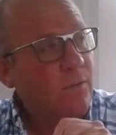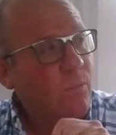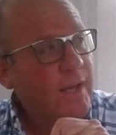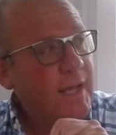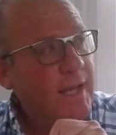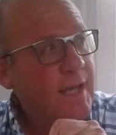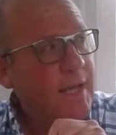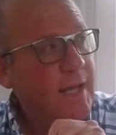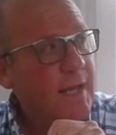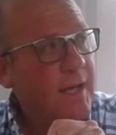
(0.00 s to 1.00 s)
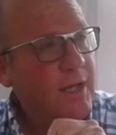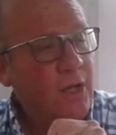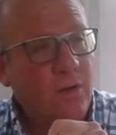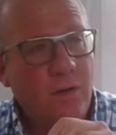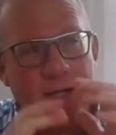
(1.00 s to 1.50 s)
we, you
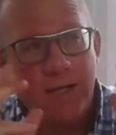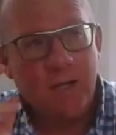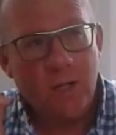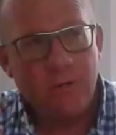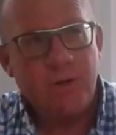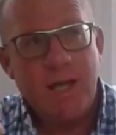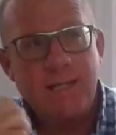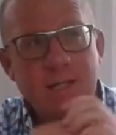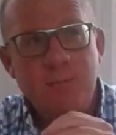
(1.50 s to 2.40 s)
know, in a lot of cases,